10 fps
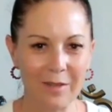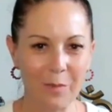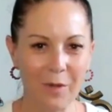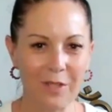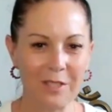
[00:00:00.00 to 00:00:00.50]
The
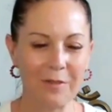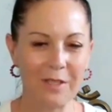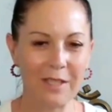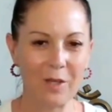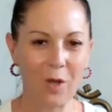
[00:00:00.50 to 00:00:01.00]
body's
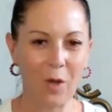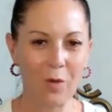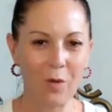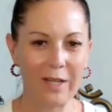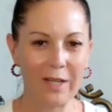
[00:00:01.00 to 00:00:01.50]
feeling
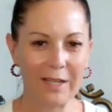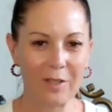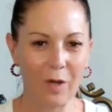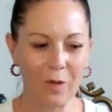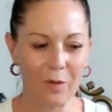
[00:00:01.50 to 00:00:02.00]
colder and
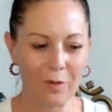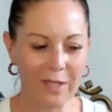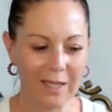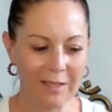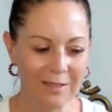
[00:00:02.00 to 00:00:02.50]
colder,